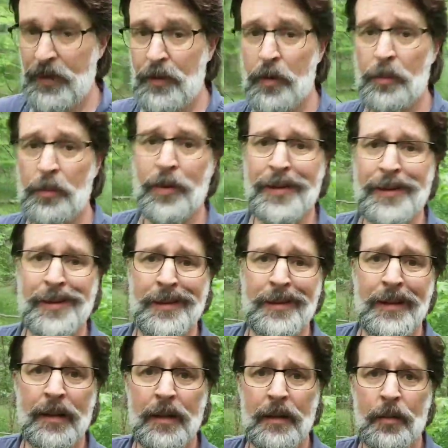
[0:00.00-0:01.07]
federal
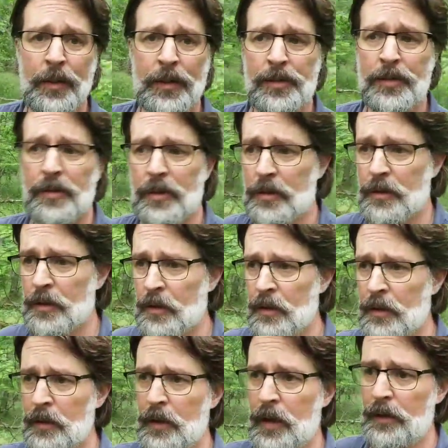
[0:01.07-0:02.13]
prison, which
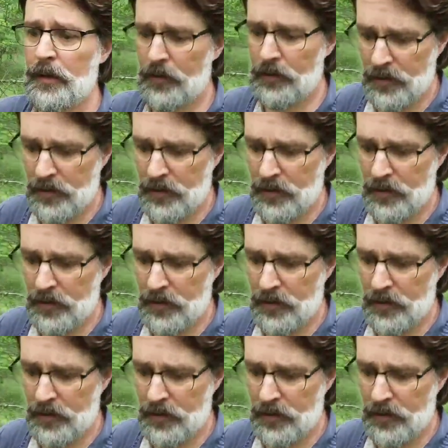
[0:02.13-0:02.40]
I'm not